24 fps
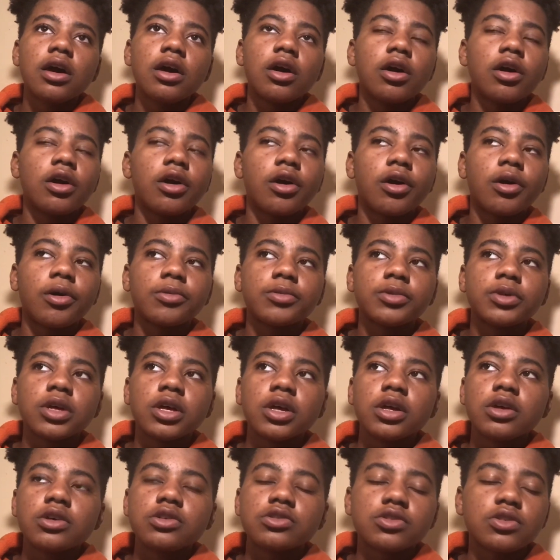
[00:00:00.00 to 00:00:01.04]
Um,
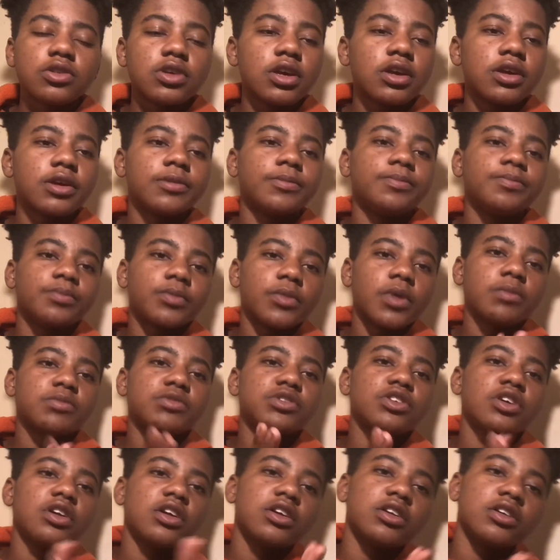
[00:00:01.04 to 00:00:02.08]
so yeah, I'm gonna
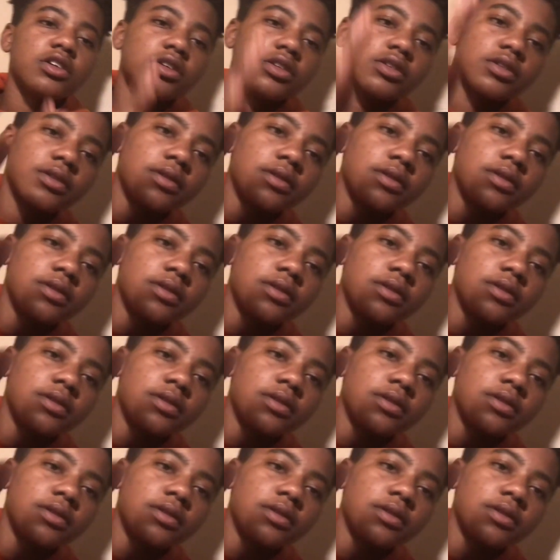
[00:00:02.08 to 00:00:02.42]
see y'all later.